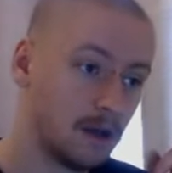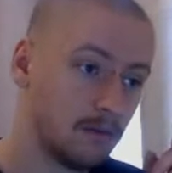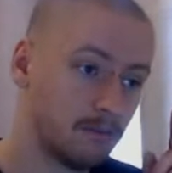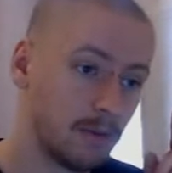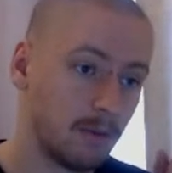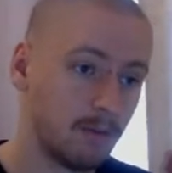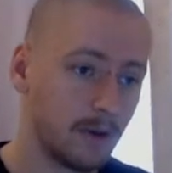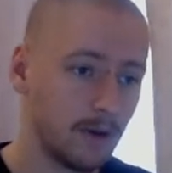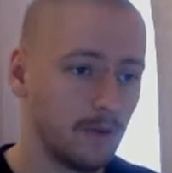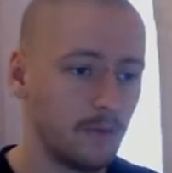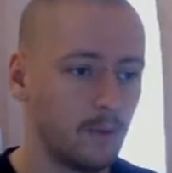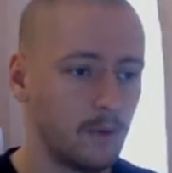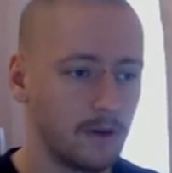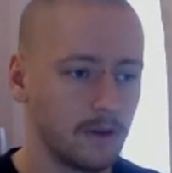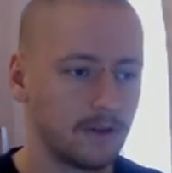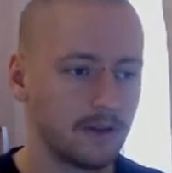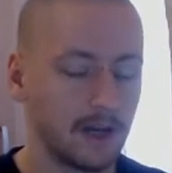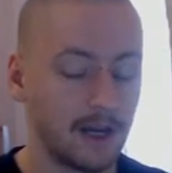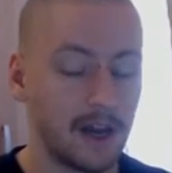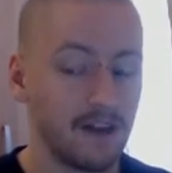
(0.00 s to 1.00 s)
Remember,
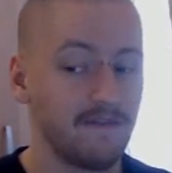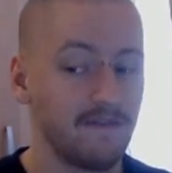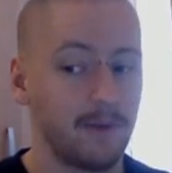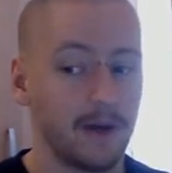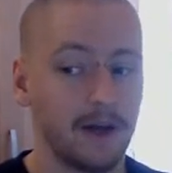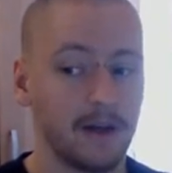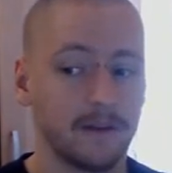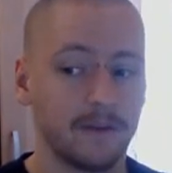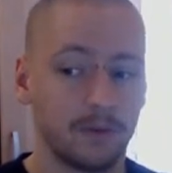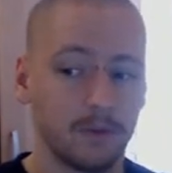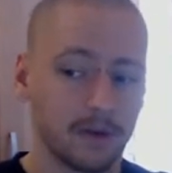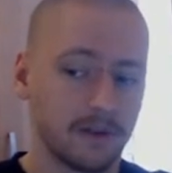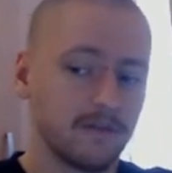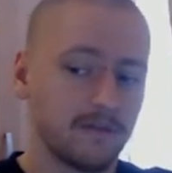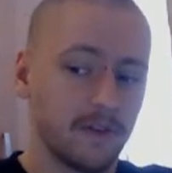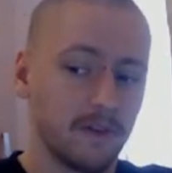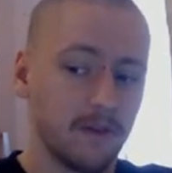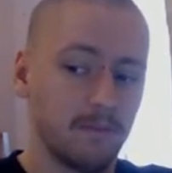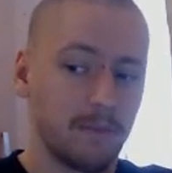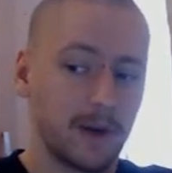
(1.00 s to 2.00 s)
watch the life bars, watch
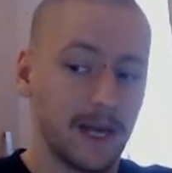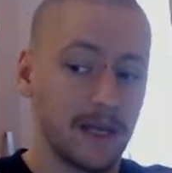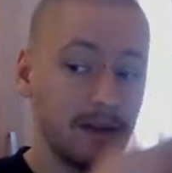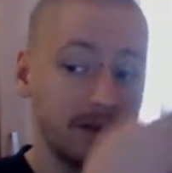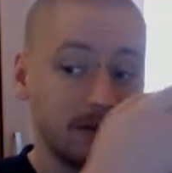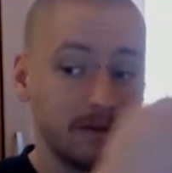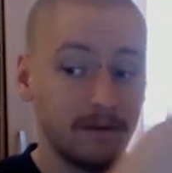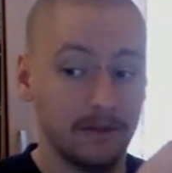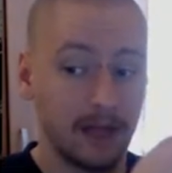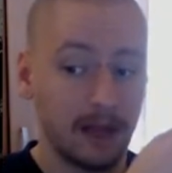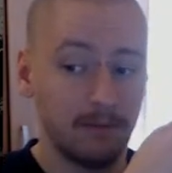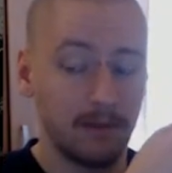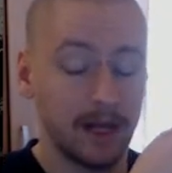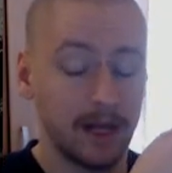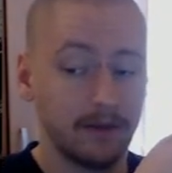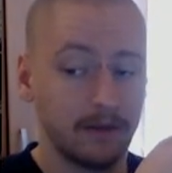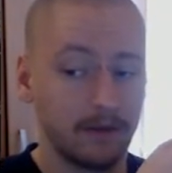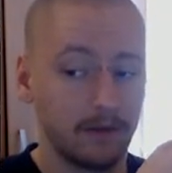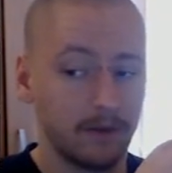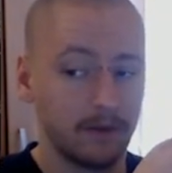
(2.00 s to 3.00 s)
for the
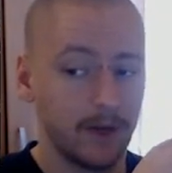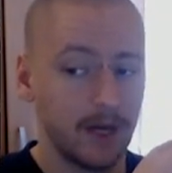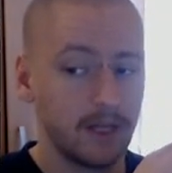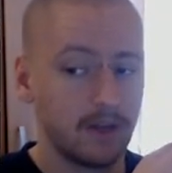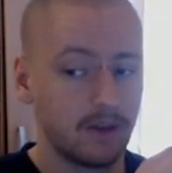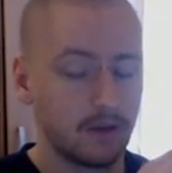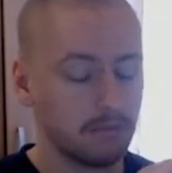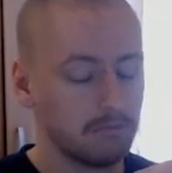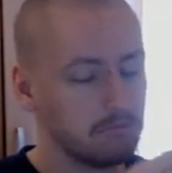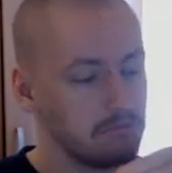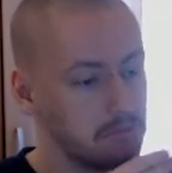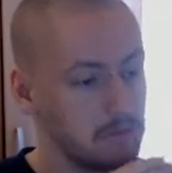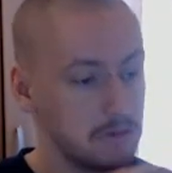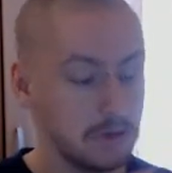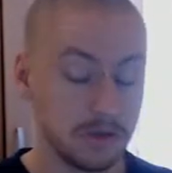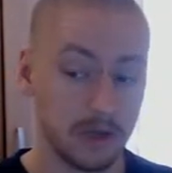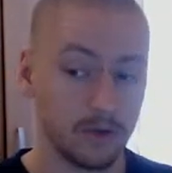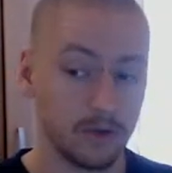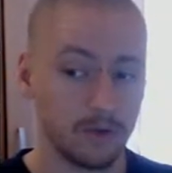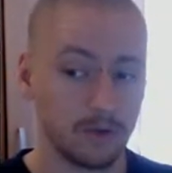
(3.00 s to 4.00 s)
nameplates to switch,
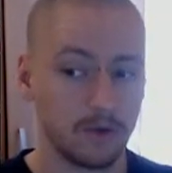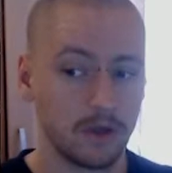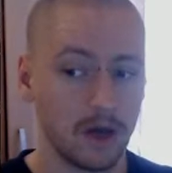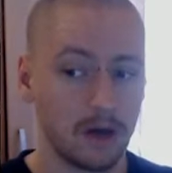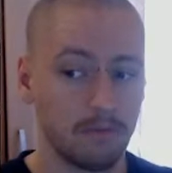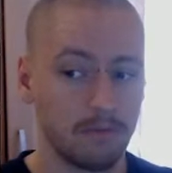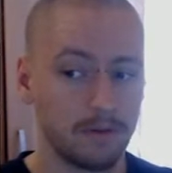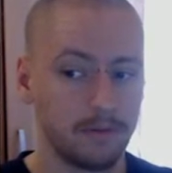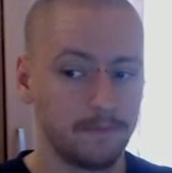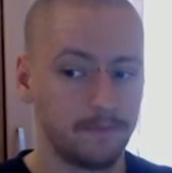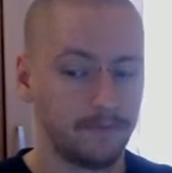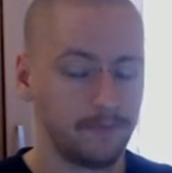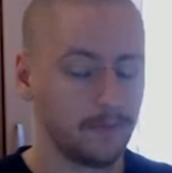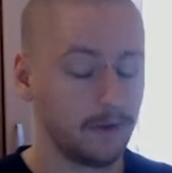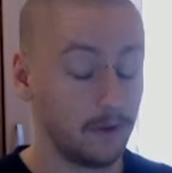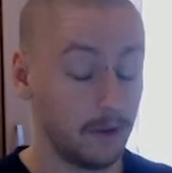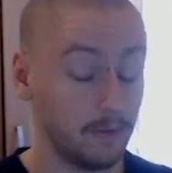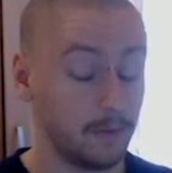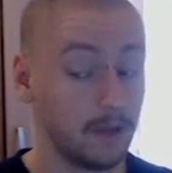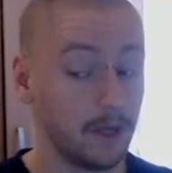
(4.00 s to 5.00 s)
neutral jump,
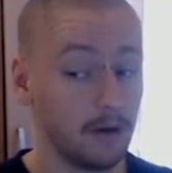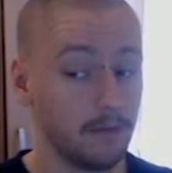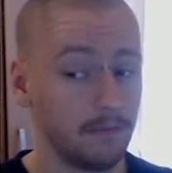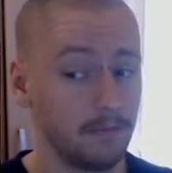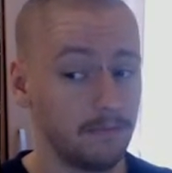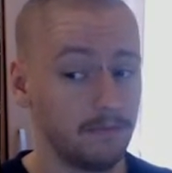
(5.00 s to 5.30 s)
super jump,